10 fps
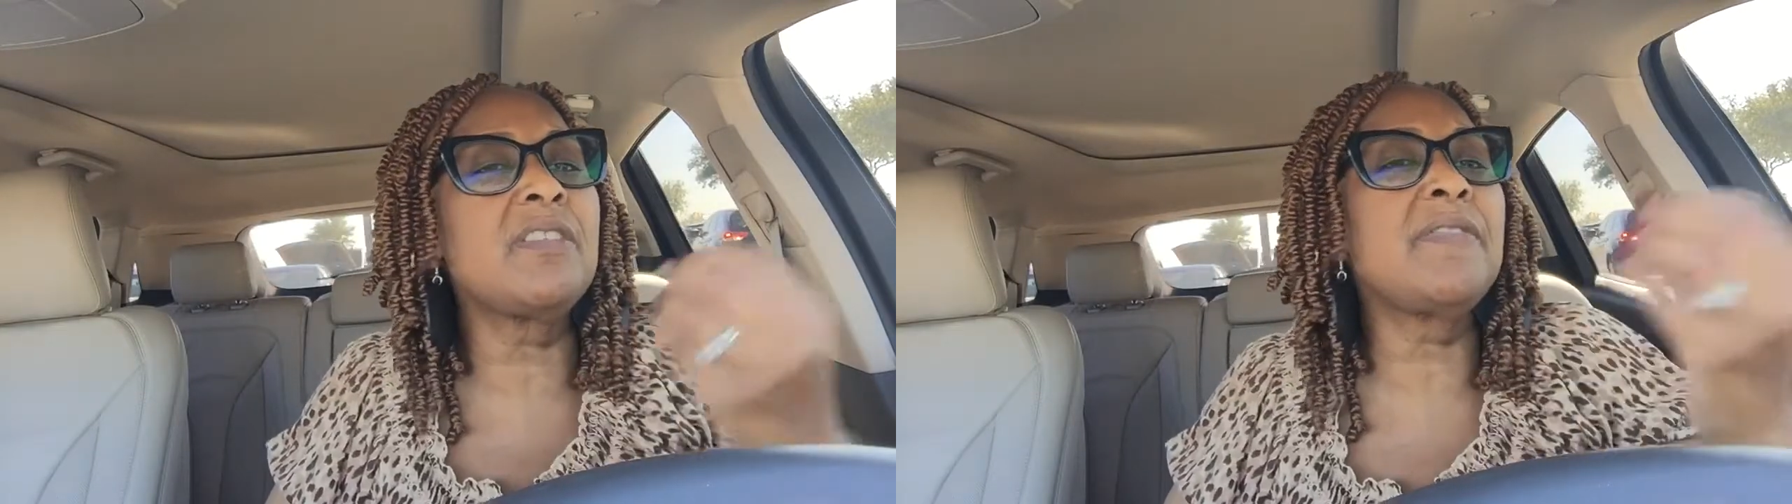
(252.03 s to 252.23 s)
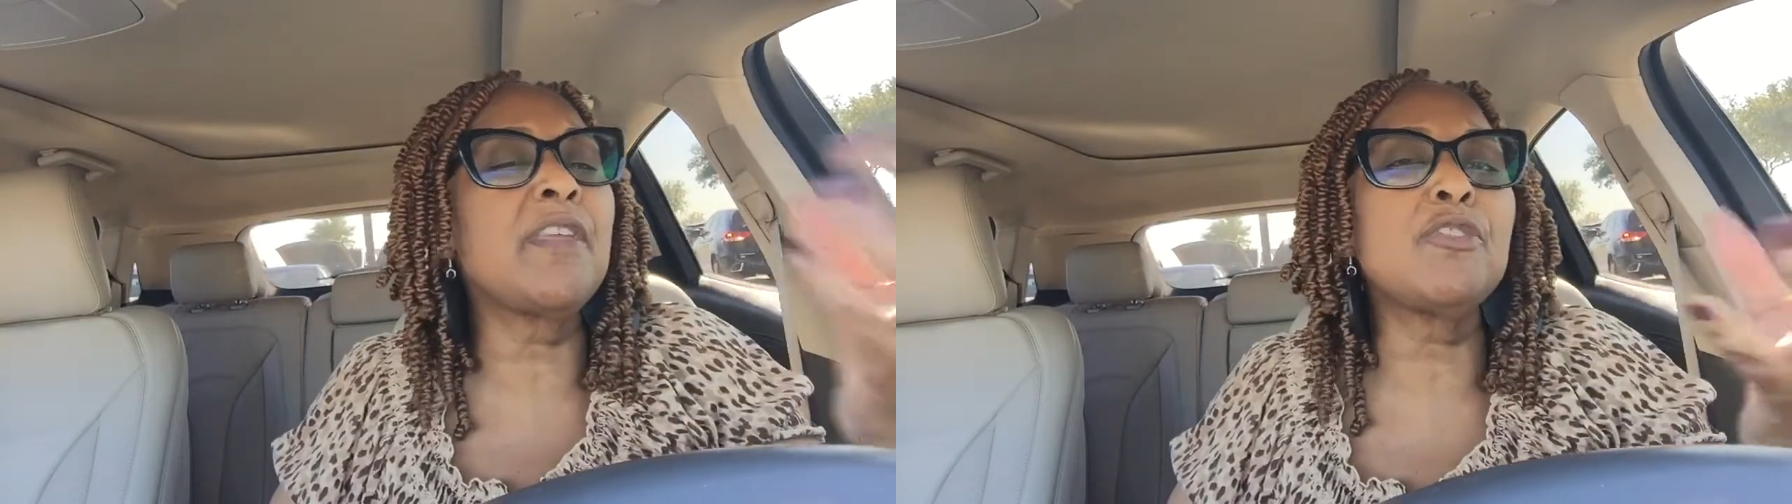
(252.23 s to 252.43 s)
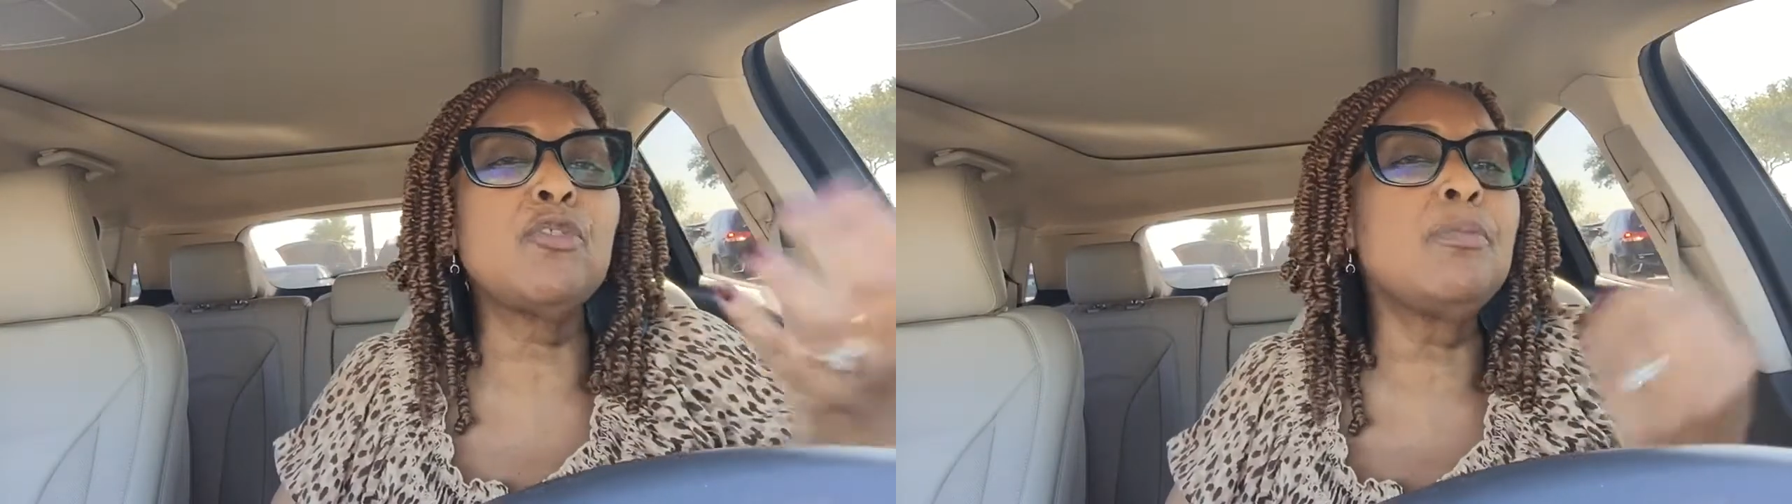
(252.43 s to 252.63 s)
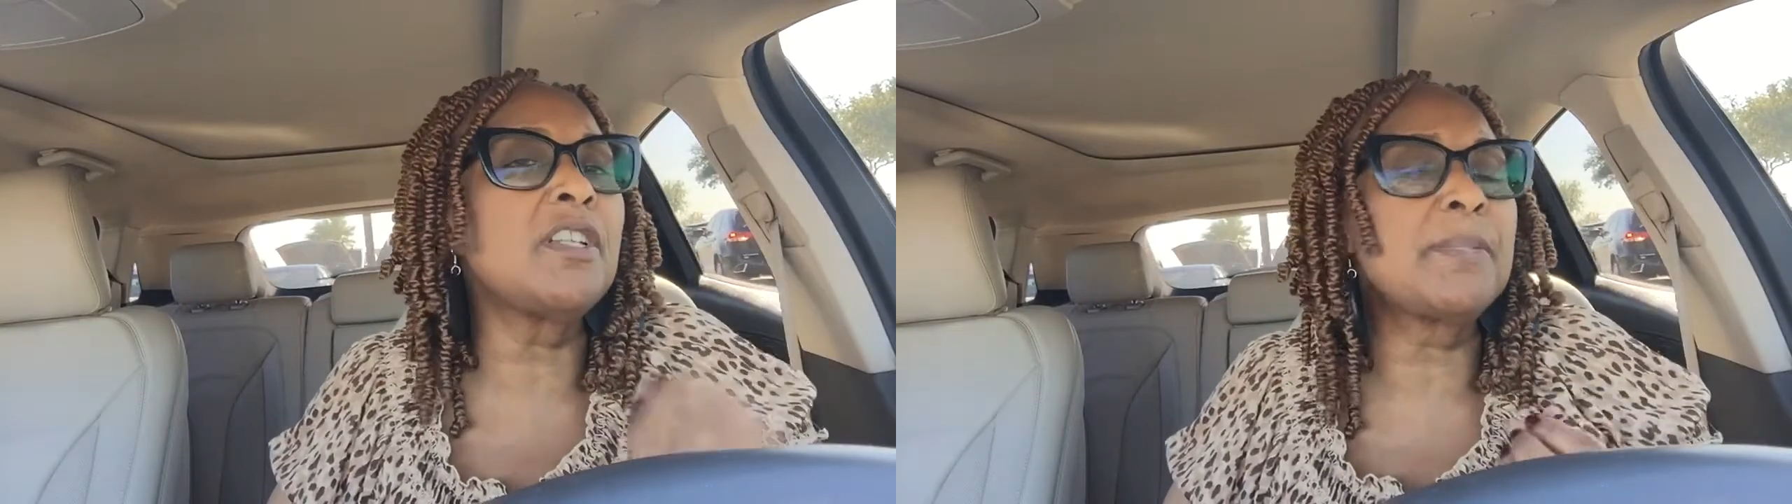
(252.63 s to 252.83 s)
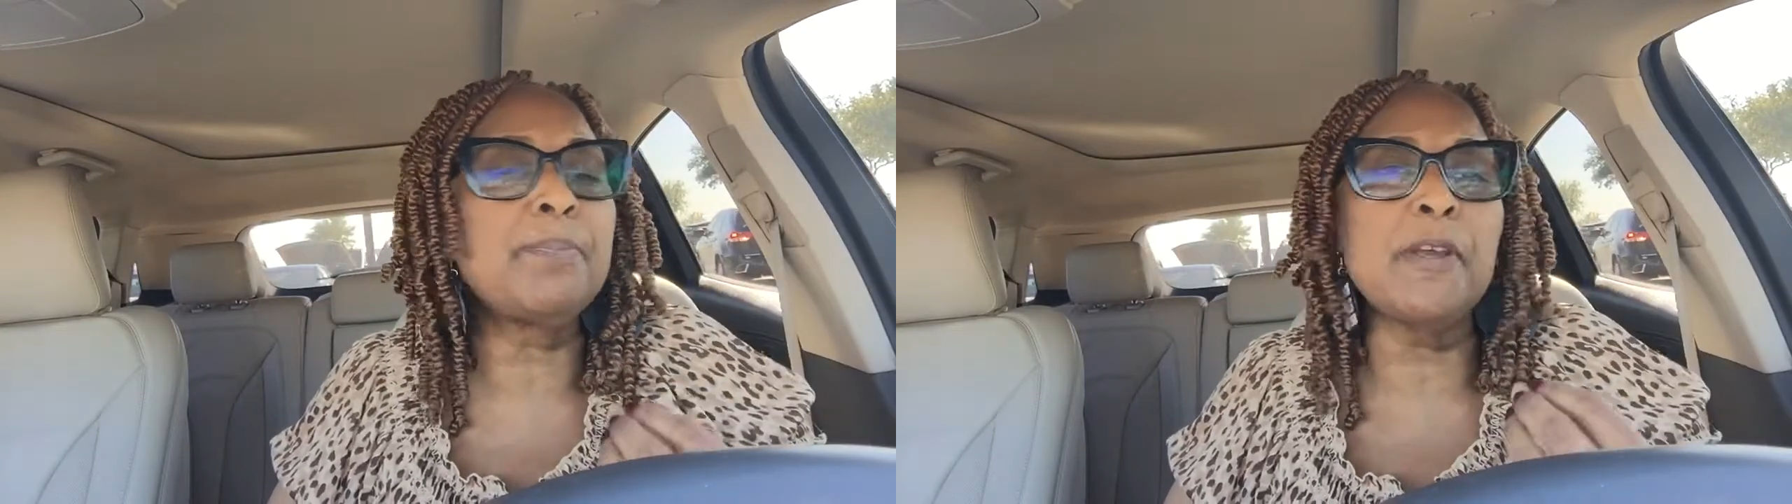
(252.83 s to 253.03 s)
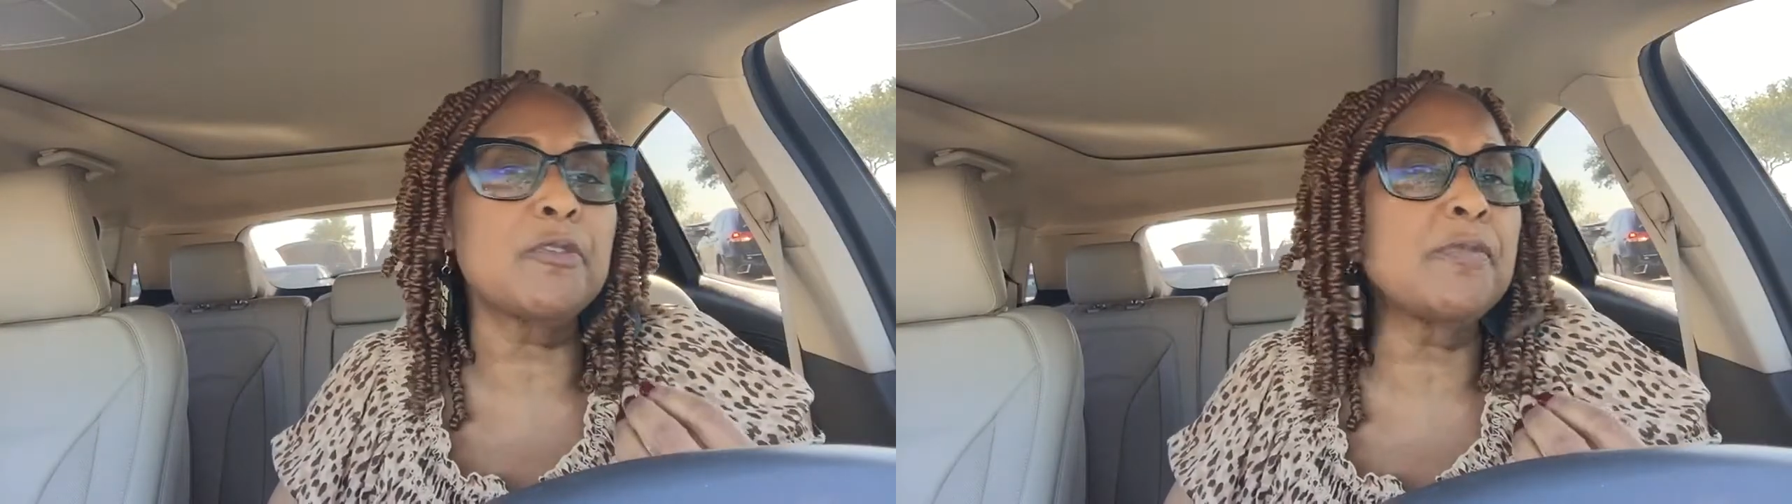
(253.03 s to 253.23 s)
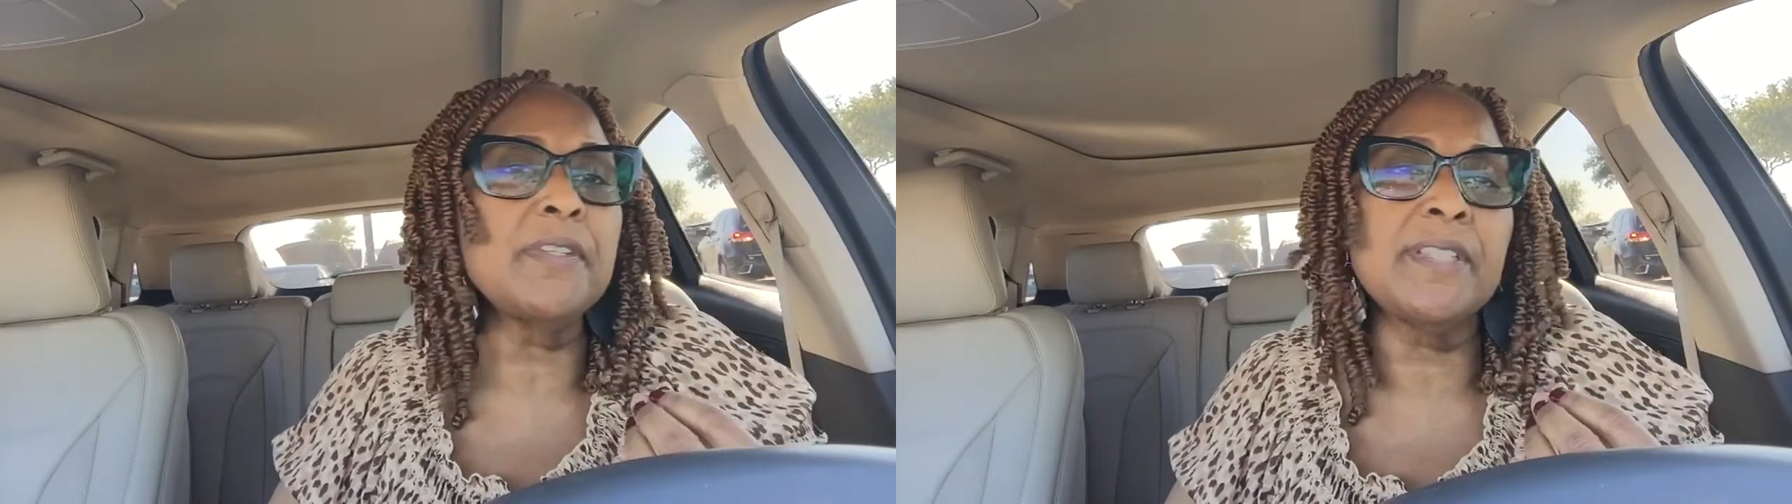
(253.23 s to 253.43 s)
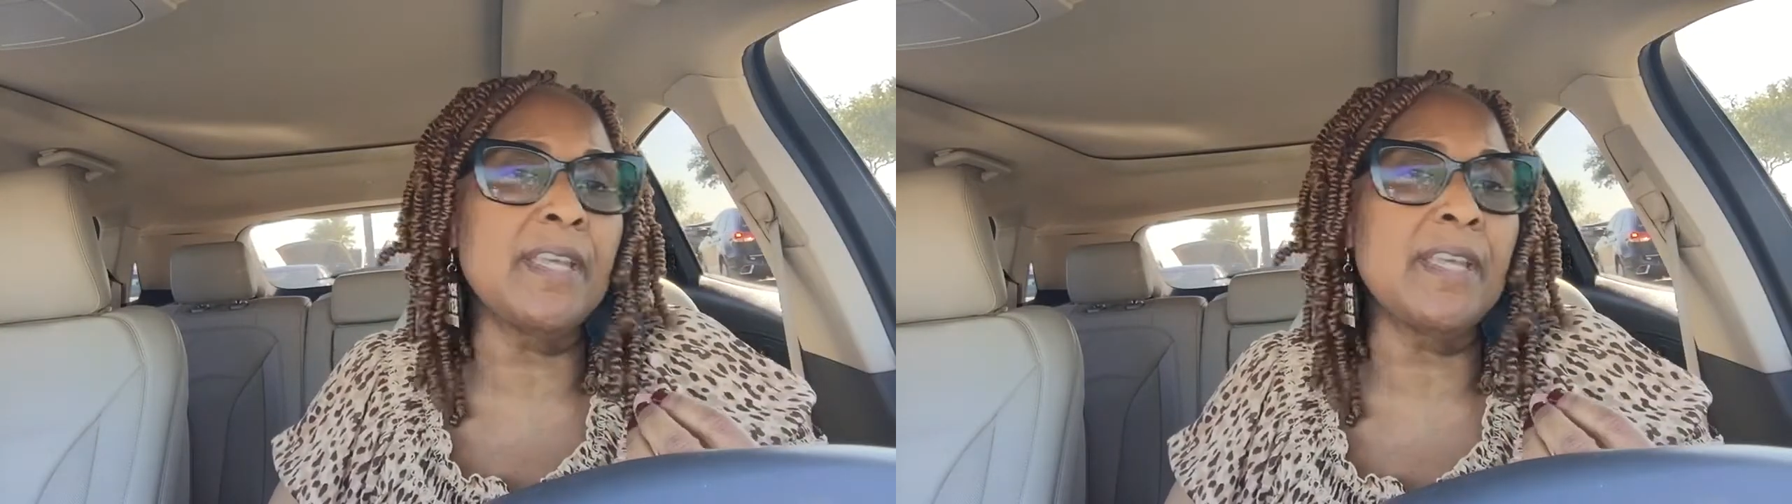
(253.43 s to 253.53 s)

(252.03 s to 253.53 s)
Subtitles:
then they'll do much better on the